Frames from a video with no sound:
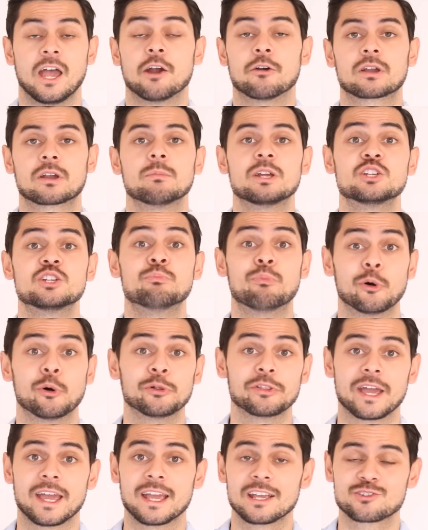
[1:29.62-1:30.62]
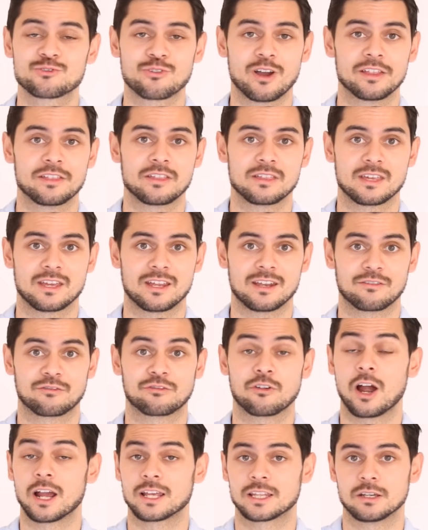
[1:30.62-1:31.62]
recommend you boil the eggs rather than
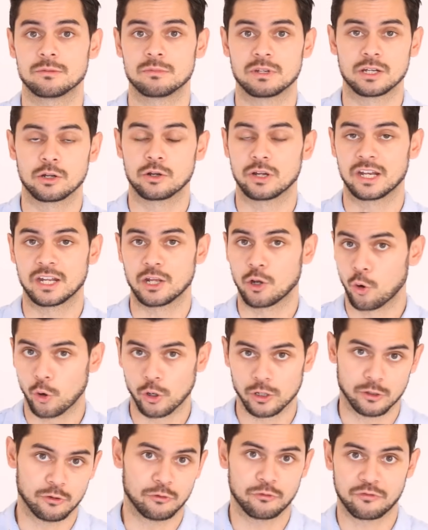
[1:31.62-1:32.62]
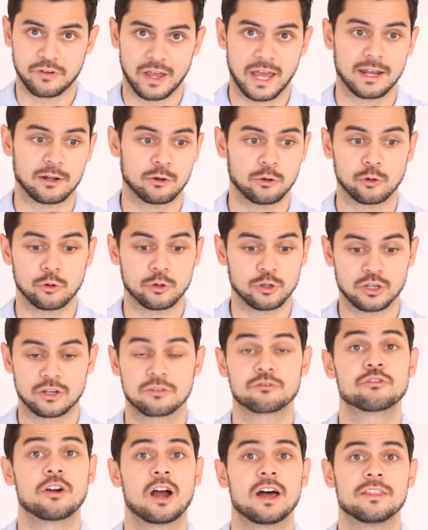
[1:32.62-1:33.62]
frying them in any oil or fat, or you
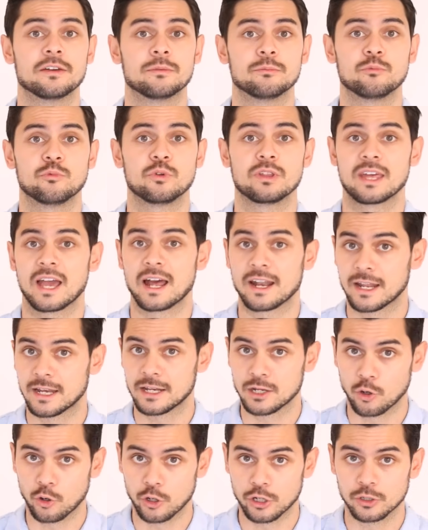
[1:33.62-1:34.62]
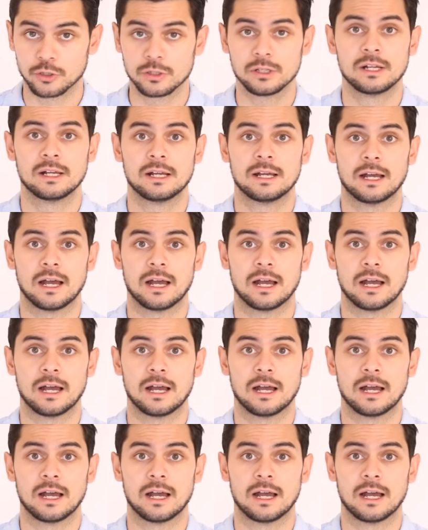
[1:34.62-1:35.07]
can fry them without any oil,